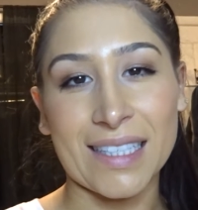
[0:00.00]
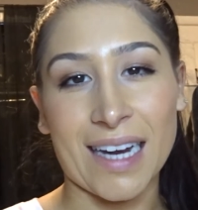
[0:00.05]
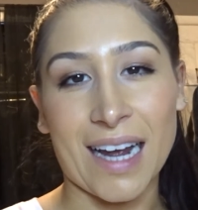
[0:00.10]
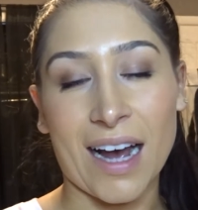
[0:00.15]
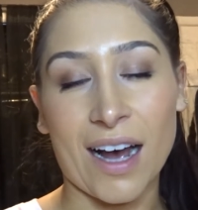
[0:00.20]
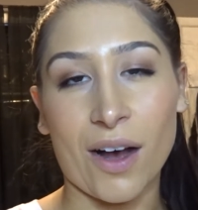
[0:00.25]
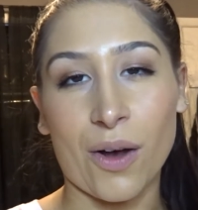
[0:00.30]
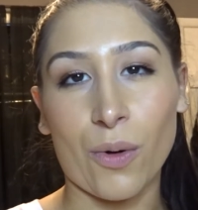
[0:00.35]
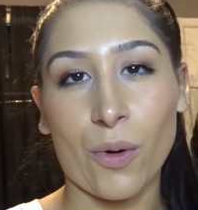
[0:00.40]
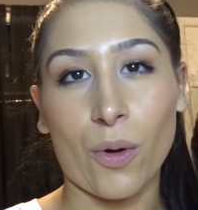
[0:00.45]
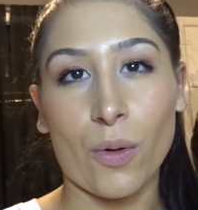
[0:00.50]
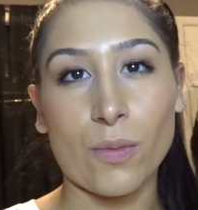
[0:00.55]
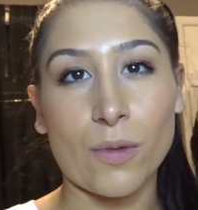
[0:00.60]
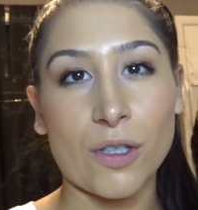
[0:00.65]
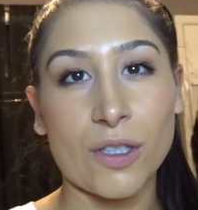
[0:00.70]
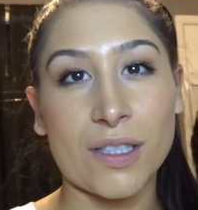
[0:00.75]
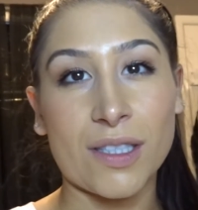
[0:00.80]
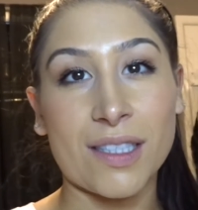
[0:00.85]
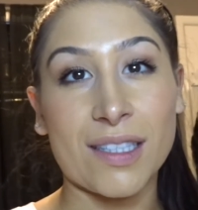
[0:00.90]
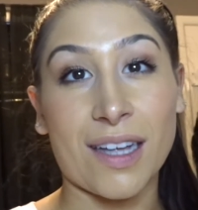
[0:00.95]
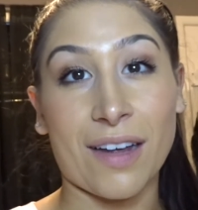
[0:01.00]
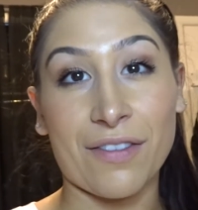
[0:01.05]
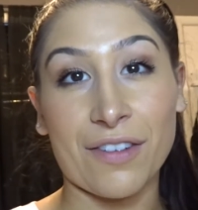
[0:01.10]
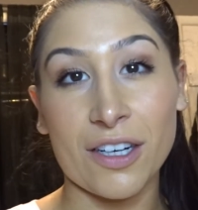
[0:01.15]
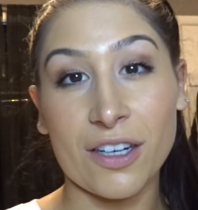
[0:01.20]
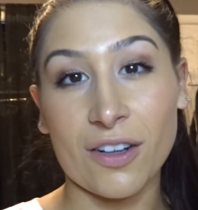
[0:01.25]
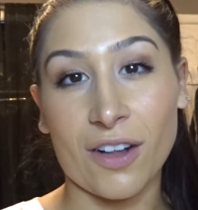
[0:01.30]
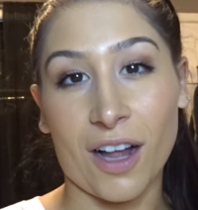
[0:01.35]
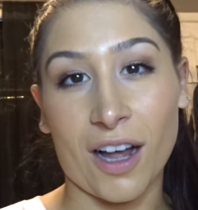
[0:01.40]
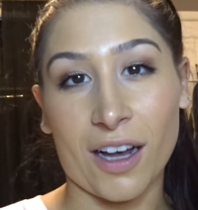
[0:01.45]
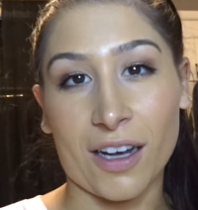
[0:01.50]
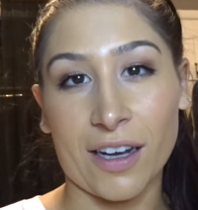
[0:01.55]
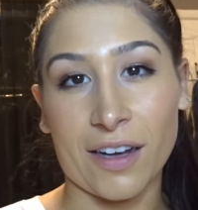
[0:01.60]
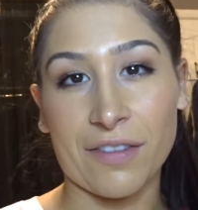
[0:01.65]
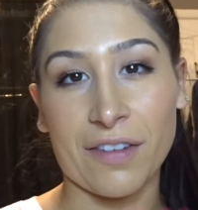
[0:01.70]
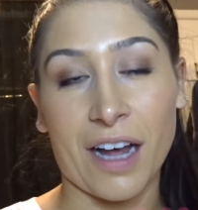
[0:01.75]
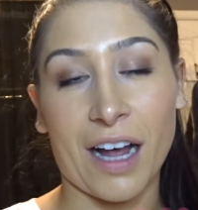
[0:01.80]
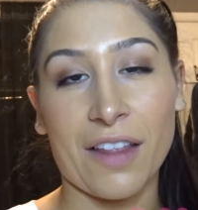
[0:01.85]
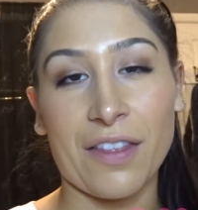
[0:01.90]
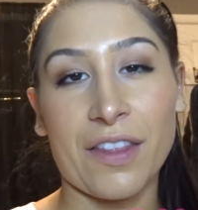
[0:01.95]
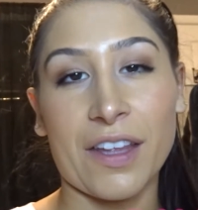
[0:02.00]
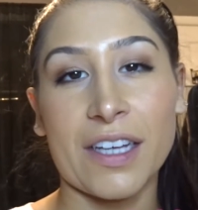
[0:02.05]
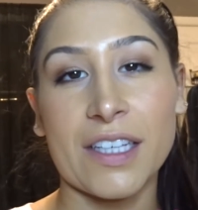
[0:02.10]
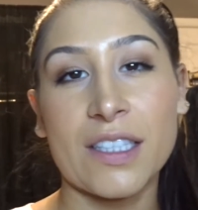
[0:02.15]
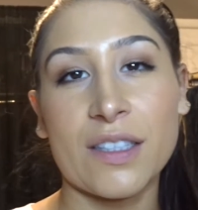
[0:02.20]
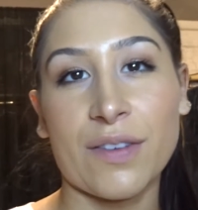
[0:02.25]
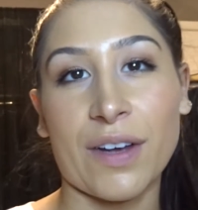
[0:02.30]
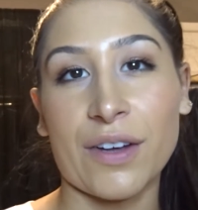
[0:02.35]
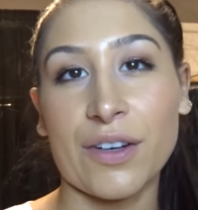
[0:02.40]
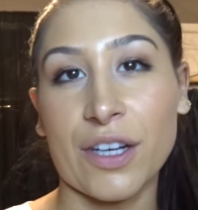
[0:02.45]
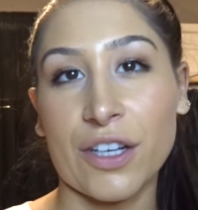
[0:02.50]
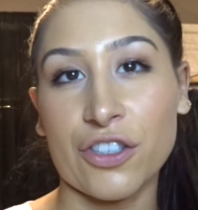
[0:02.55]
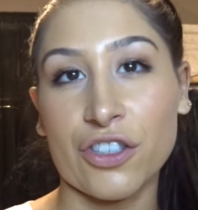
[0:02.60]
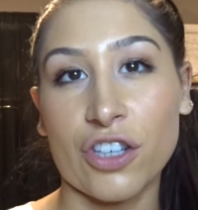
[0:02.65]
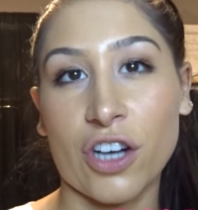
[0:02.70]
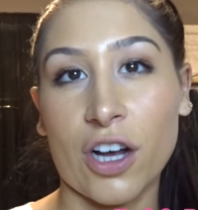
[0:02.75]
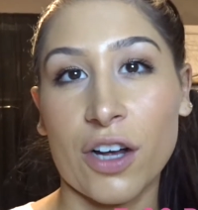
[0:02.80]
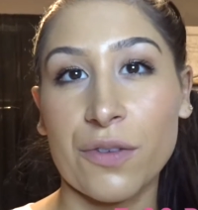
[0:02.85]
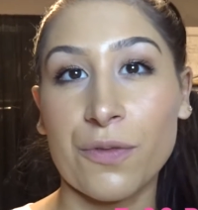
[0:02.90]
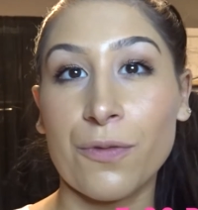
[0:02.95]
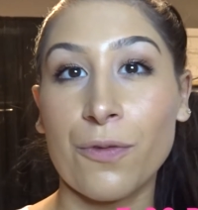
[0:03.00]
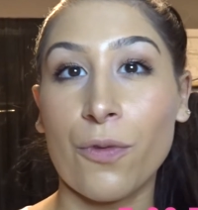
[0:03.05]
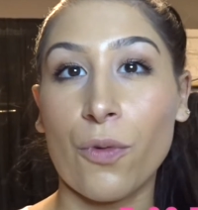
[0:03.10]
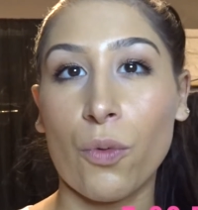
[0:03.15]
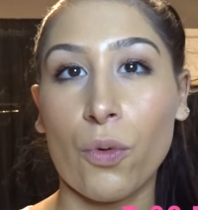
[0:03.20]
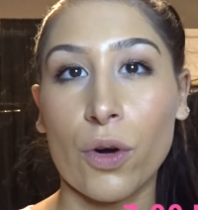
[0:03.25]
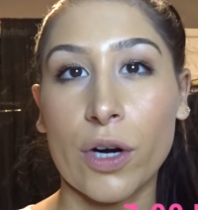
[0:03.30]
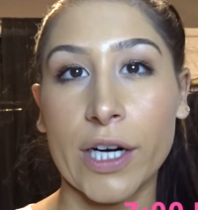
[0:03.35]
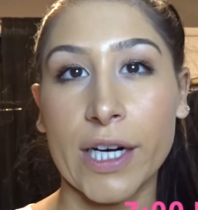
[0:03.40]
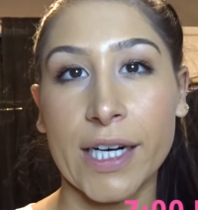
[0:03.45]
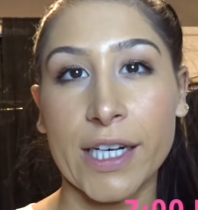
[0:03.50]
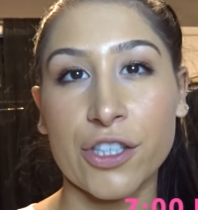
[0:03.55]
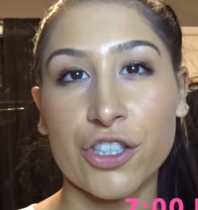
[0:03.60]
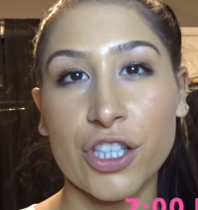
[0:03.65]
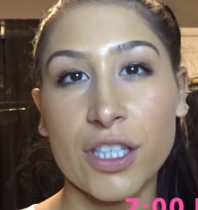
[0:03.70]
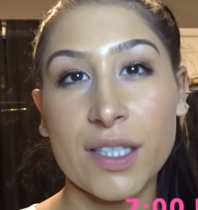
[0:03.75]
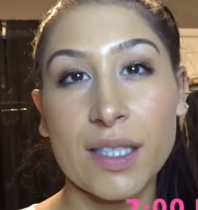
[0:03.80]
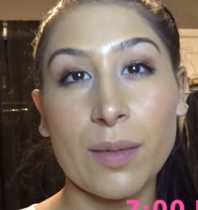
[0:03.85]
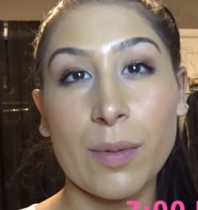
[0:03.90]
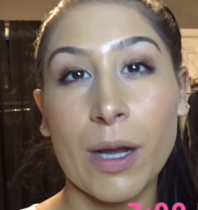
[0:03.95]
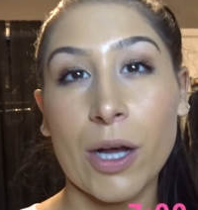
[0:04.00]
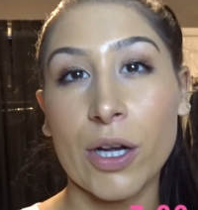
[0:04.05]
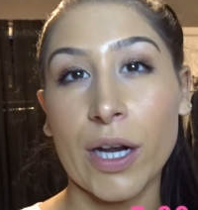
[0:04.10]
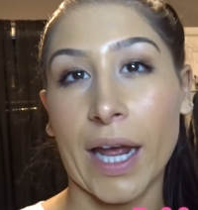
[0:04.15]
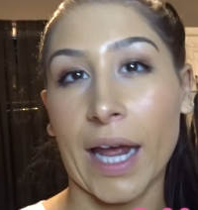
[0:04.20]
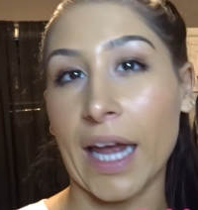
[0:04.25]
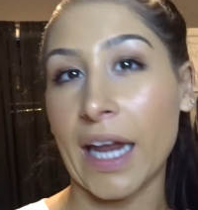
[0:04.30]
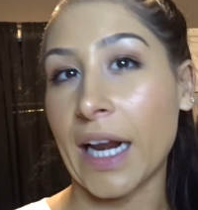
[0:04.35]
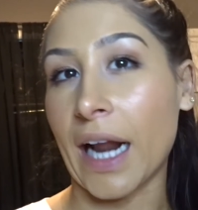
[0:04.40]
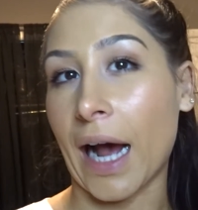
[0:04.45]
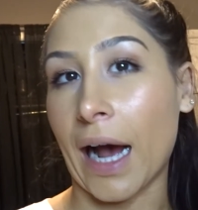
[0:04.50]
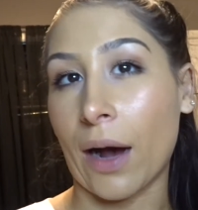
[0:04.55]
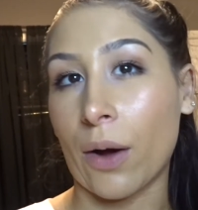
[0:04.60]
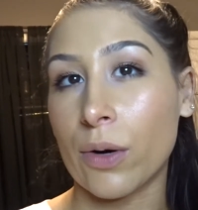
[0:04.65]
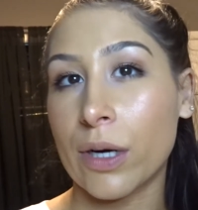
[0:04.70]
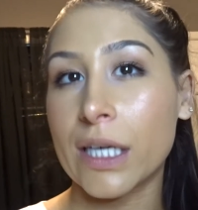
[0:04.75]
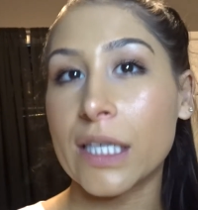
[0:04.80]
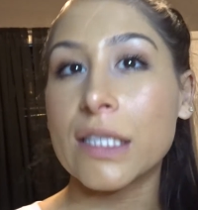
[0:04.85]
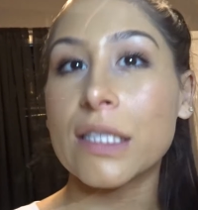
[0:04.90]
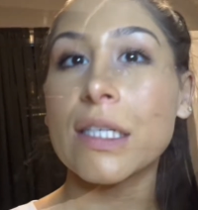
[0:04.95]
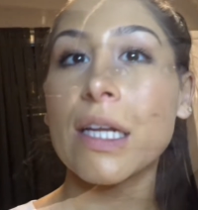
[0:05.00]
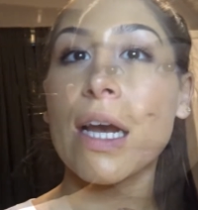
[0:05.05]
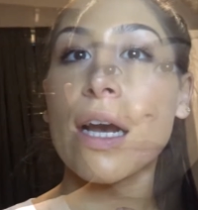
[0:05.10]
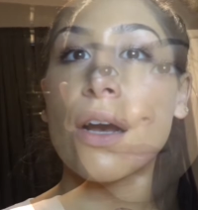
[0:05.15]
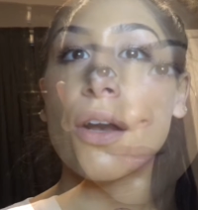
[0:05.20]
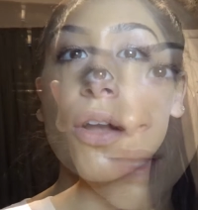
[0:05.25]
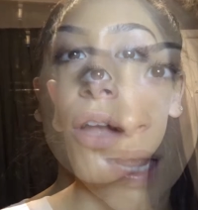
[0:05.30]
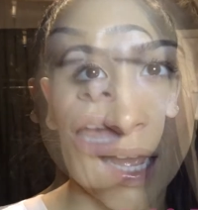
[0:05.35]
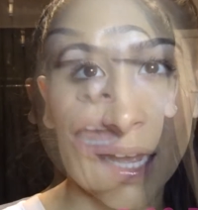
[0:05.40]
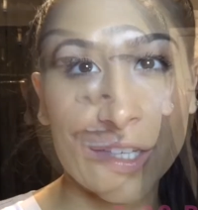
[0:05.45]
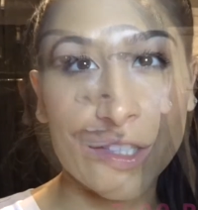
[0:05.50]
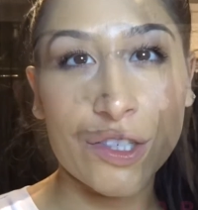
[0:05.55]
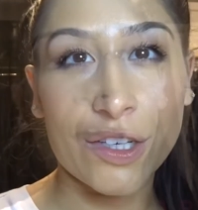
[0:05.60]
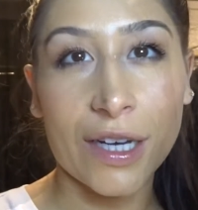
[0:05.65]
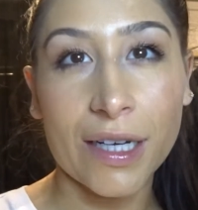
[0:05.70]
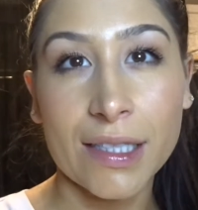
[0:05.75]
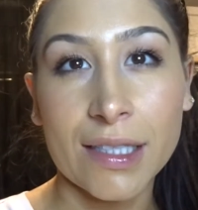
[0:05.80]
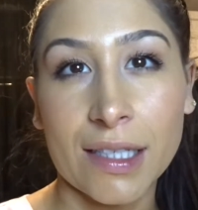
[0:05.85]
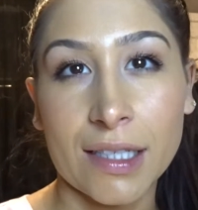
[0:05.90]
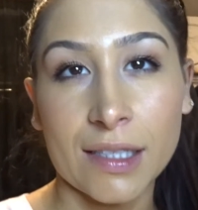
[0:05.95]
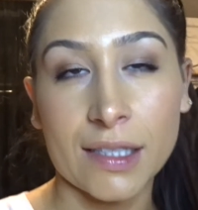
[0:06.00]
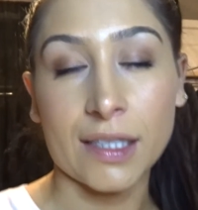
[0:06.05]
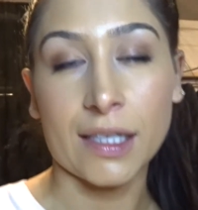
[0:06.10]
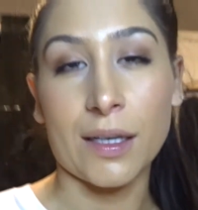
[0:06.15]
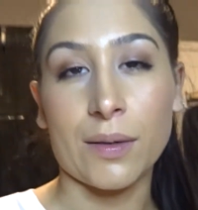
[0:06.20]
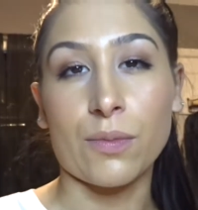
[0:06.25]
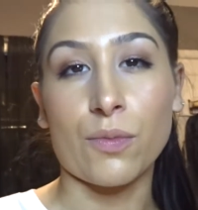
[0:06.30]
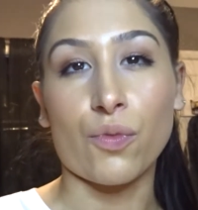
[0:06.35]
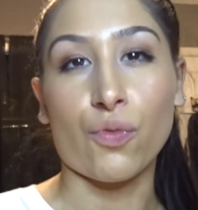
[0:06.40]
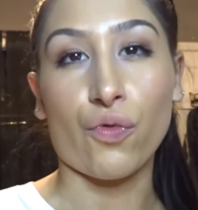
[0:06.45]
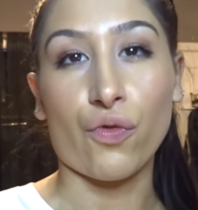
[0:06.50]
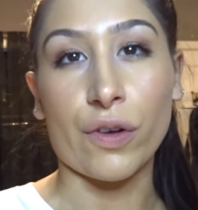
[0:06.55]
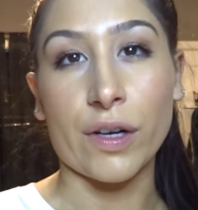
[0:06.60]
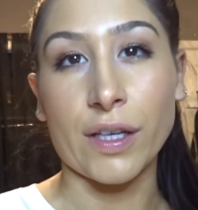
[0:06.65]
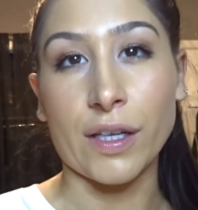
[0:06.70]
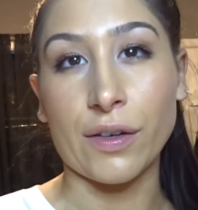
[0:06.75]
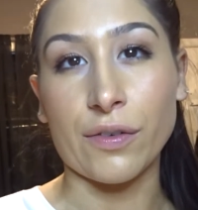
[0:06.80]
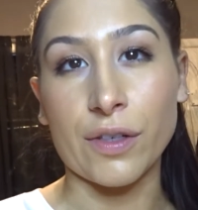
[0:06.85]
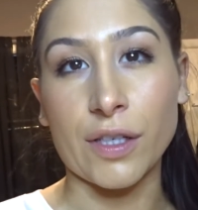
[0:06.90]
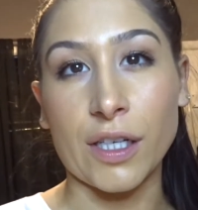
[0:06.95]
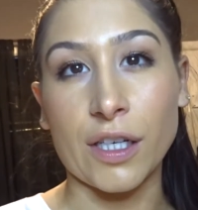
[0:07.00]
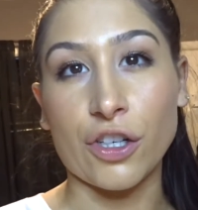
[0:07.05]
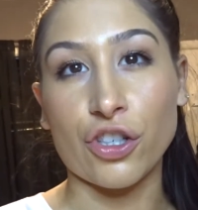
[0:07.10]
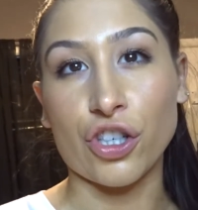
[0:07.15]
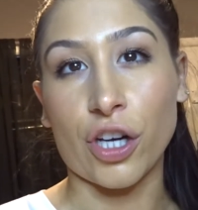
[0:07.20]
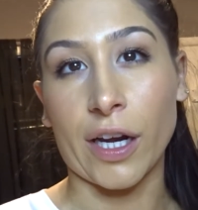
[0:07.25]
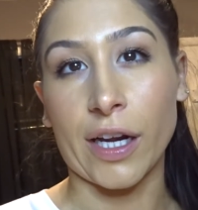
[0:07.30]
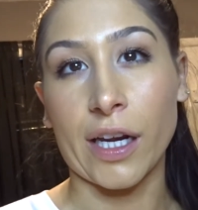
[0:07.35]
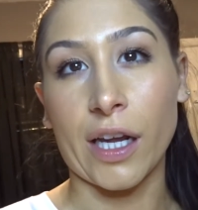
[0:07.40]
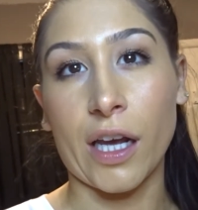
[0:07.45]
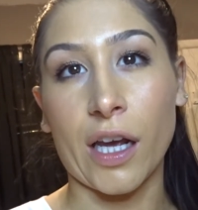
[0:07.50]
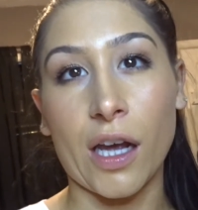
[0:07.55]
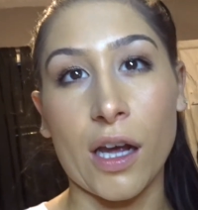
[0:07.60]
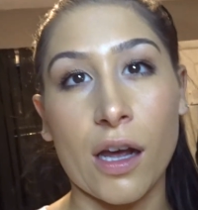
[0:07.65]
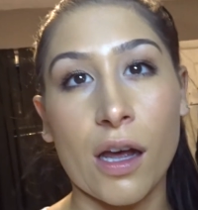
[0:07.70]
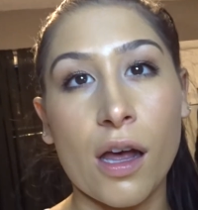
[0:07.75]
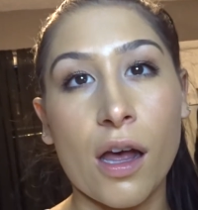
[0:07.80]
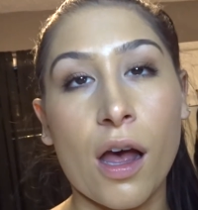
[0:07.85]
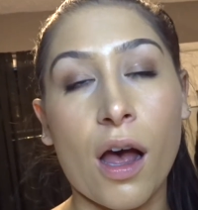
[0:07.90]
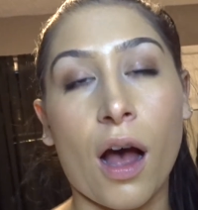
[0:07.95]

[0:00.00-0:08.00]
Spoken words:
now almost 7 o'clock. I've had this foundation on for just about 8 hours now. As you guys can see, I'm really, really shiny.